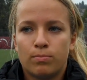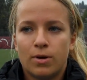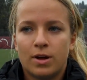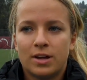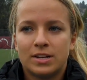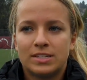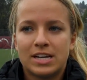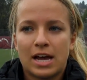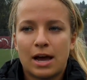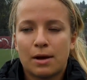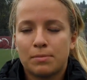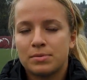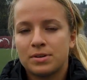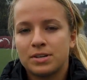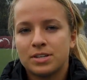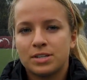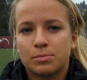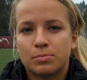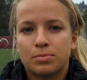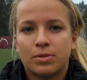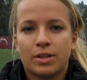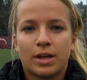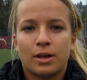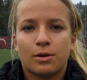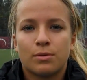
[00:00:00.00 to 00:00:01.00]
adapting
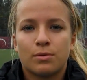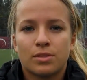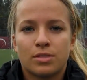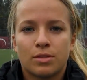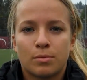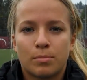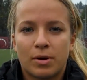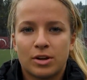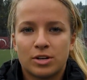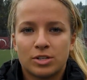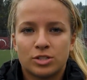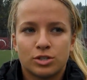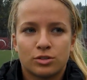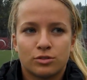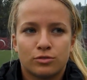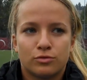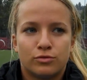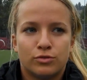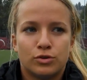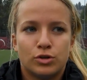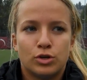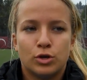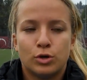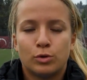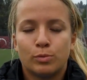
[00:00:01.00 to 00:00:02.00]
to playing with a bunch
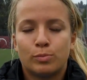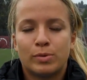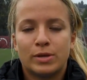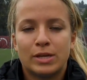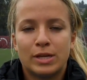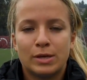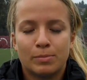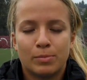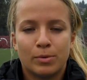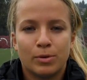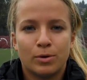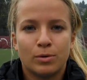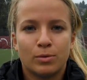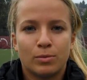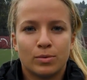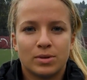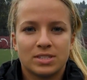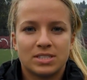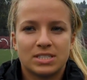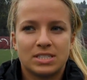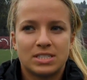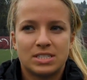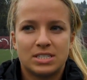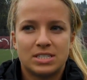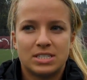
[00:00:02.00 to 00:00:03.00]
of new people
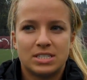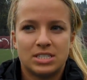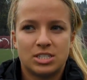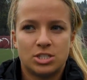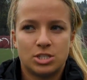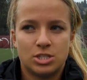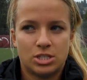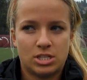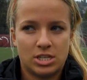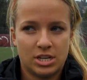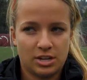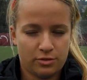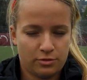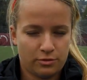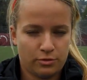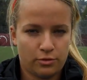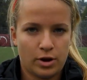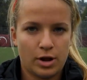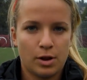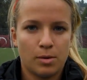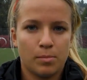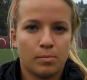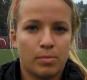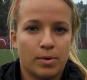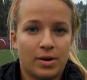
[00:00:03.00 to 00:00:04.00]
was
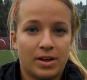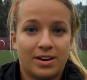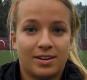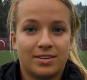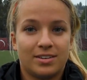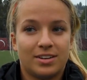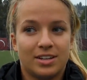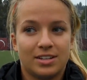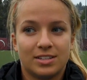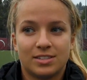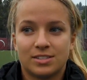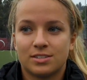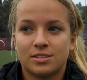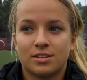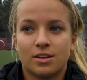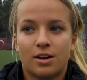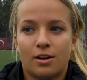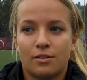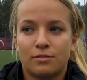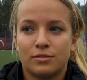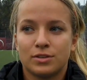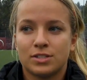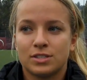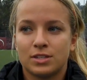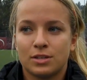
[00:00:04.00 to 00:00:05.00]
different, but it's
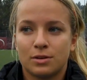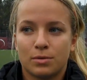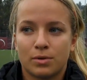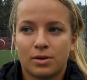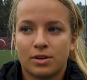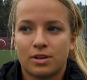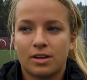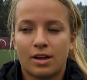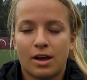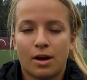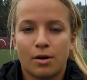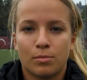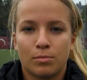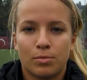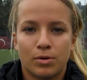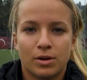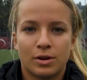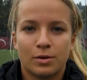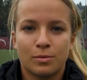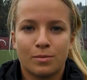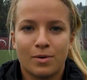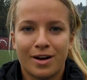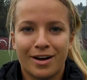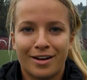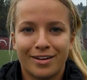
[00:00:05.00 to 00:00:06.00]
obviously working out
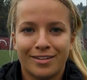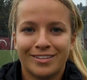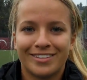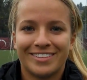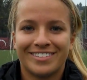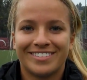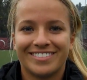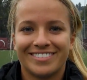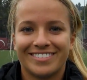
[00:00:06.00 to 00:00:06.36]
pretty well.